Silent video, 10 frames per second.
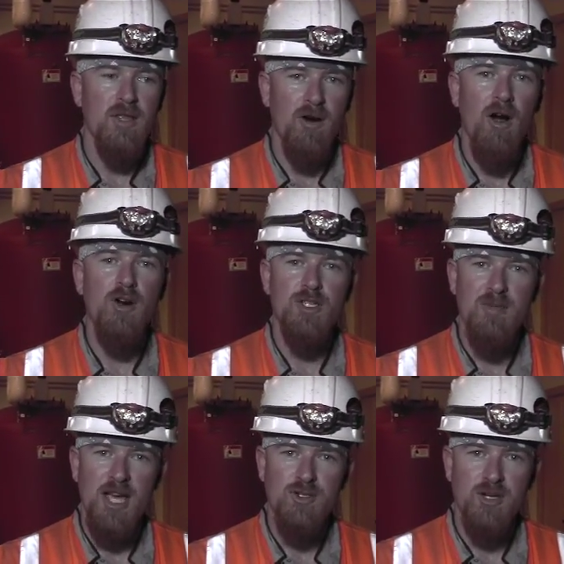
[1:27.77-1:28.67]
There are
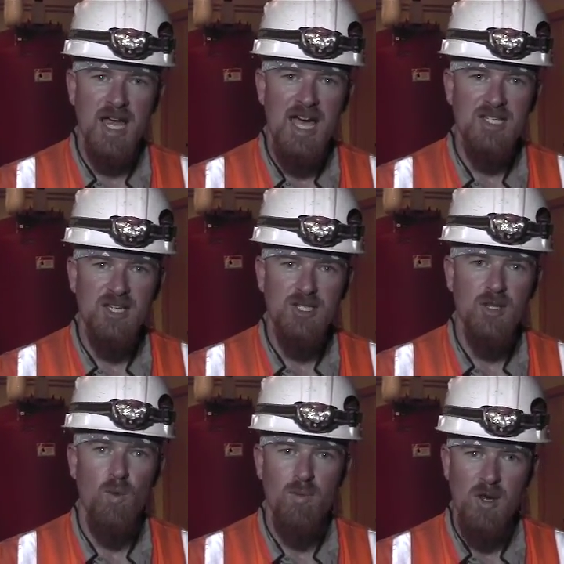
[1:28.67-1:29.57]
some extra gaskets
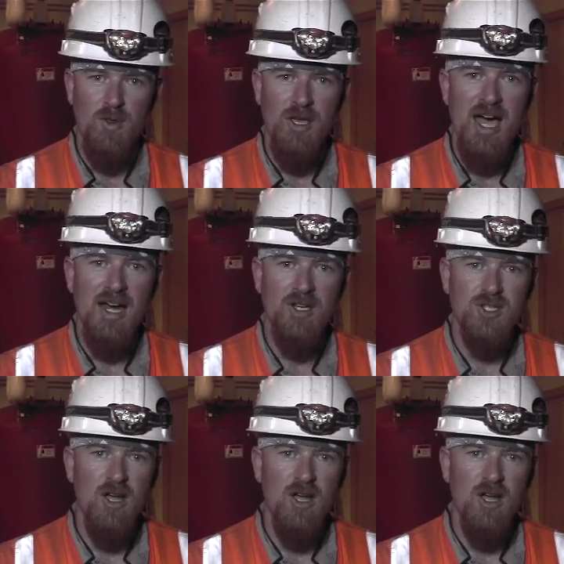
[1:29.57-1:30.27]
that will be in the attic